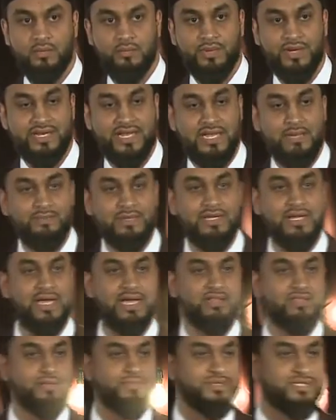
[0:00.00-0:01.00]
But Ibn
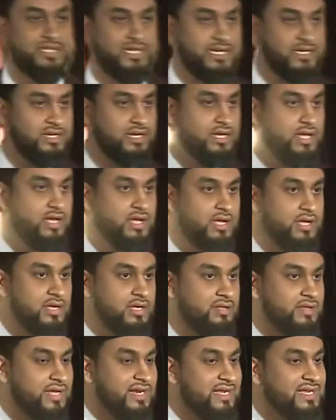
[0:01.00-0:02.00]
al-Haytham said
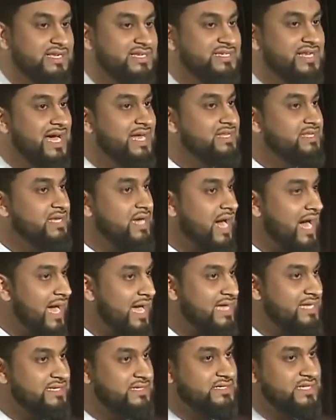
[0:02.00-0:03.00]
that it is not the
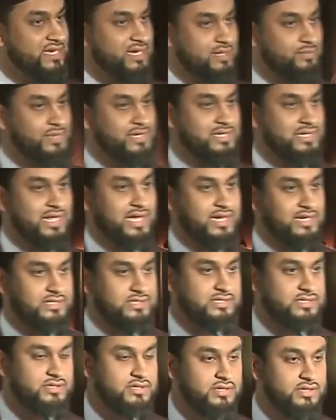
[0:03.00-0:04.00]
eyes that emit
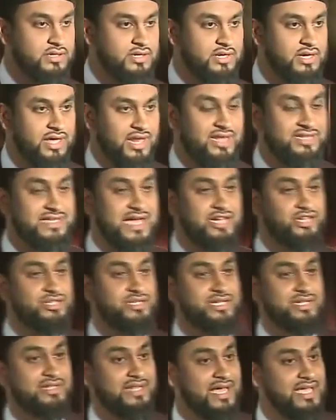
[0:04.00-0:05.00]
light. It is
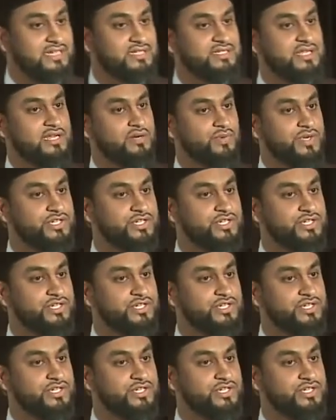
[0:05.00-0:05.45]
actually light that